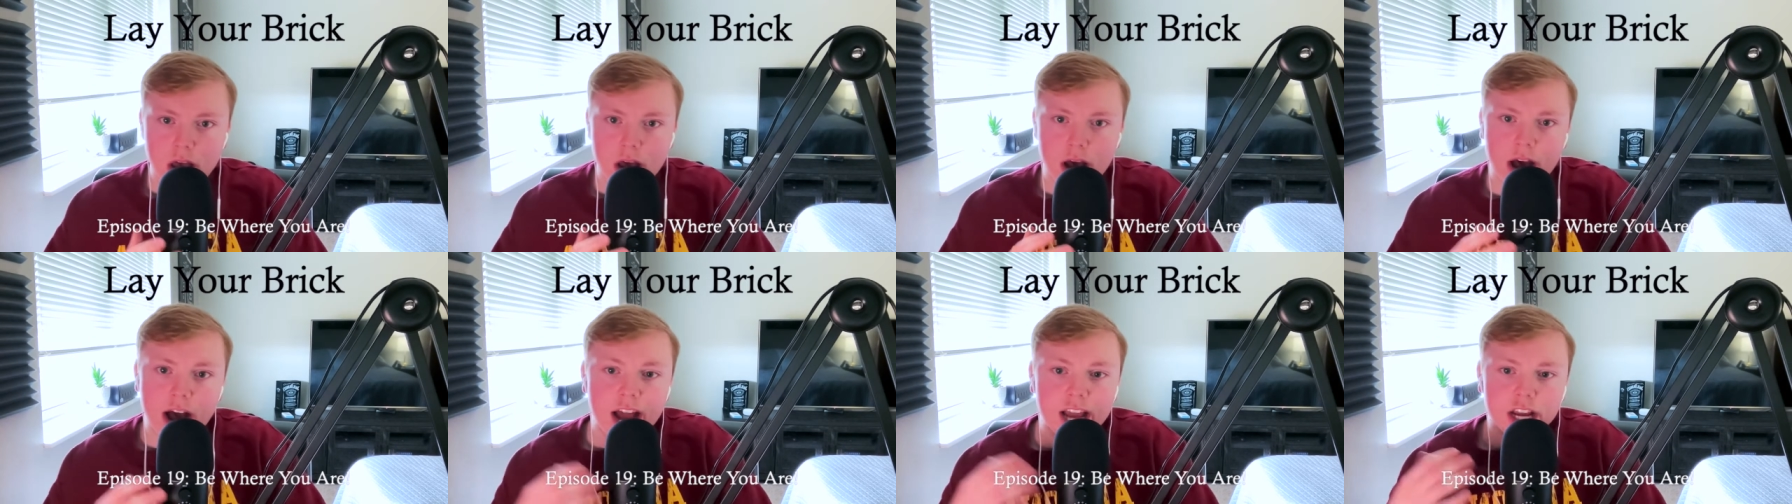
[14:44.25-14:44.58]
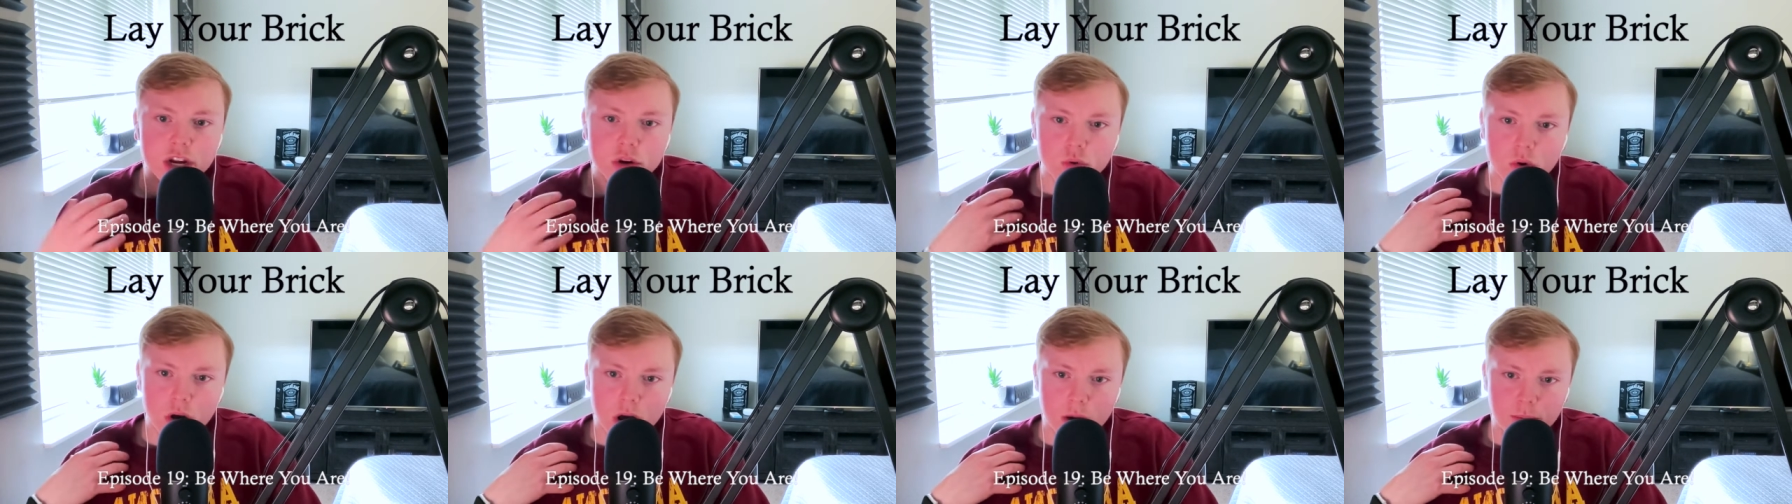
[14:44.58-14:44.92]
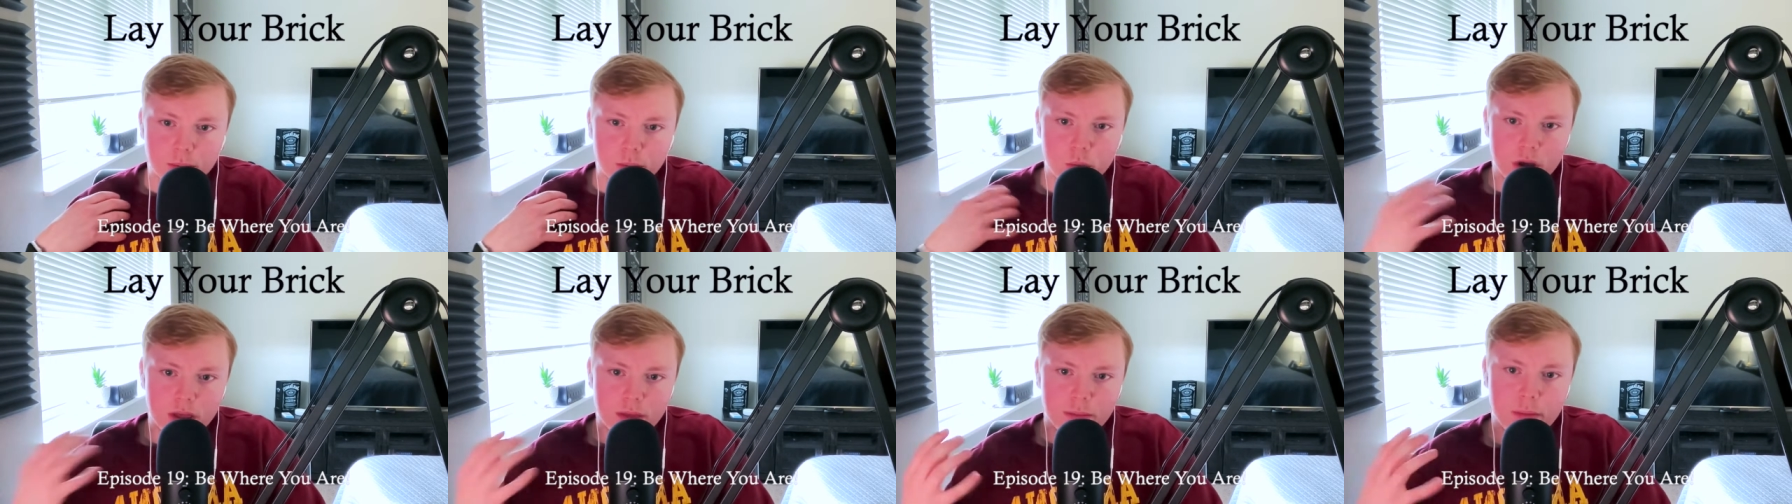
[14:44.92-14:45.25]
I grew up
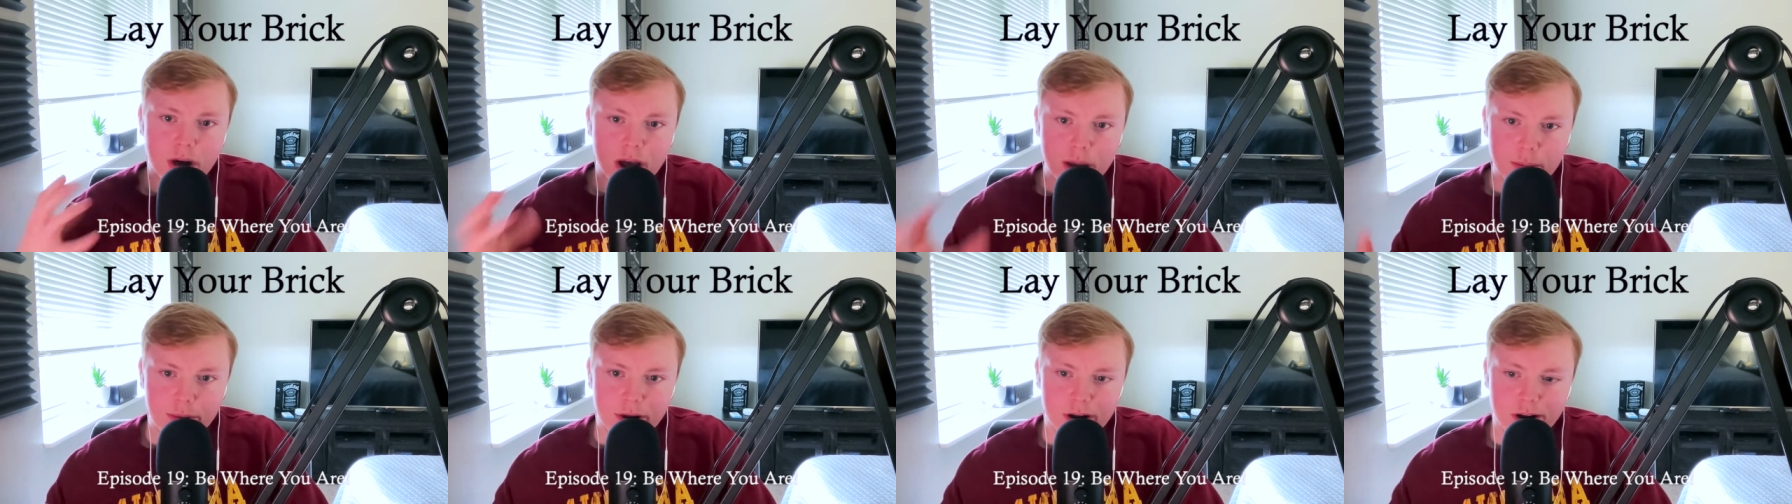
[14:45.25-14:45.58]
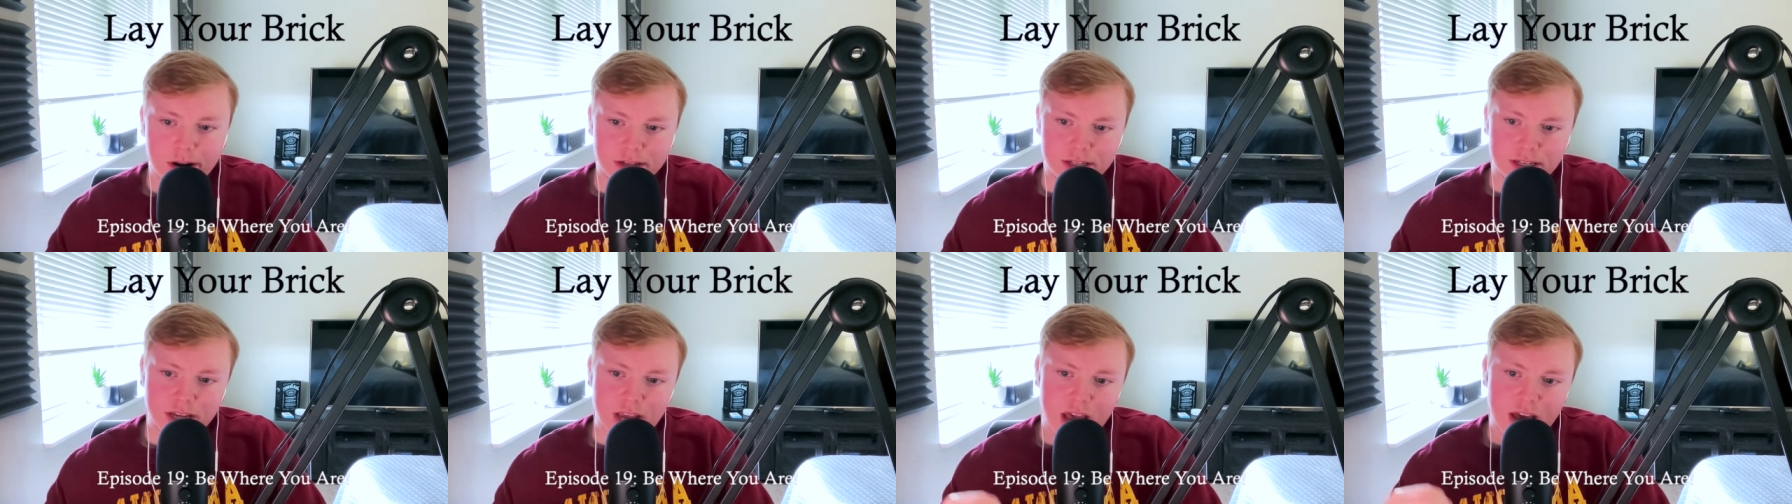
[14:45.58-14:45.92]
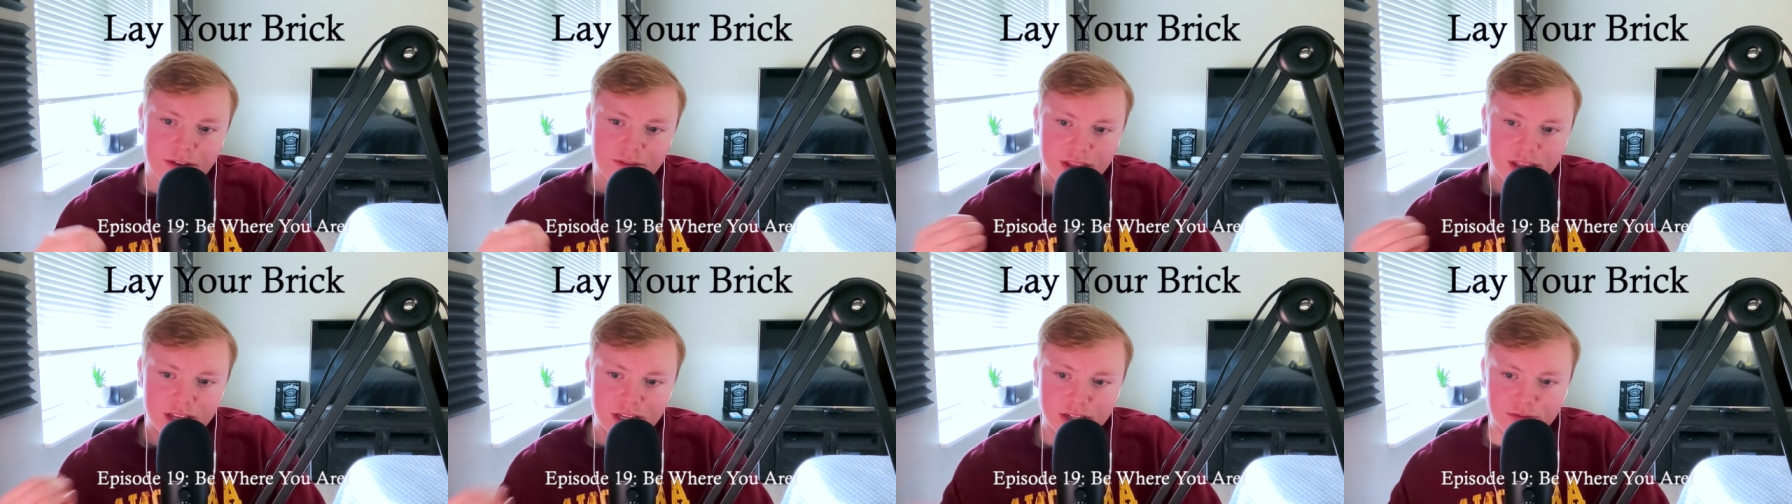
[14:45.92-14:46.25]
with my parents
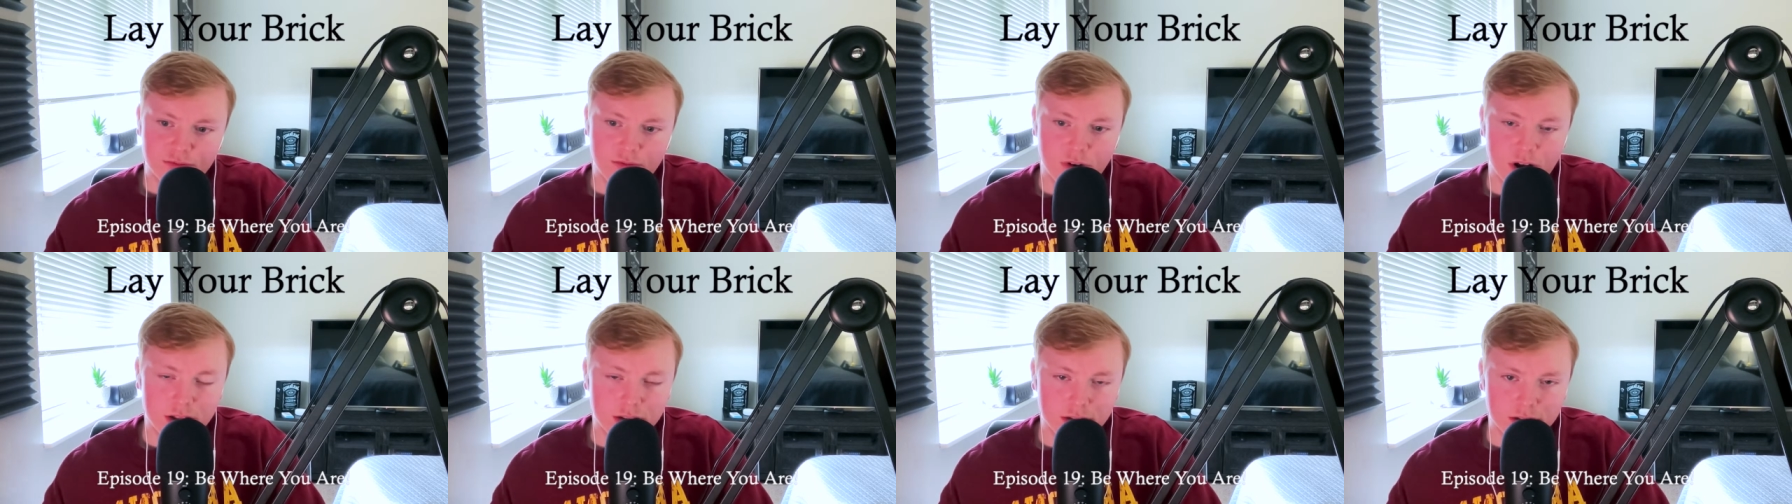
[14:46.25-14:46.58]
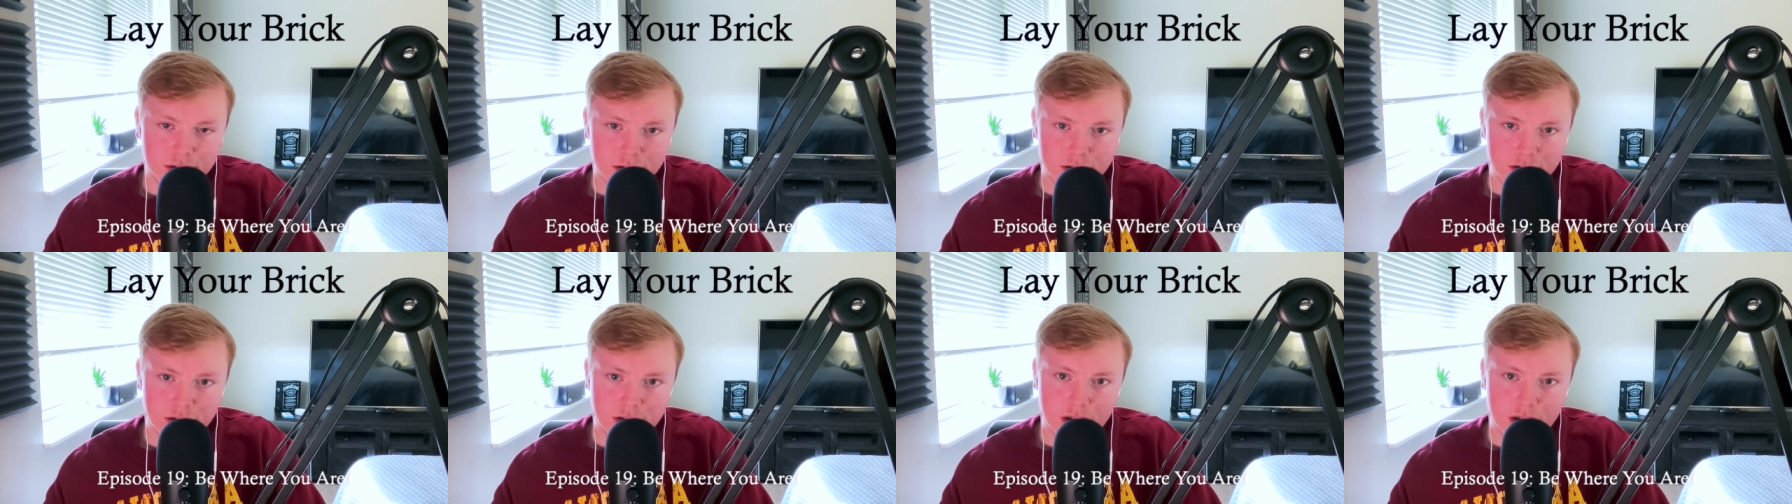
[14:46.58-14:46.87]
having these friends,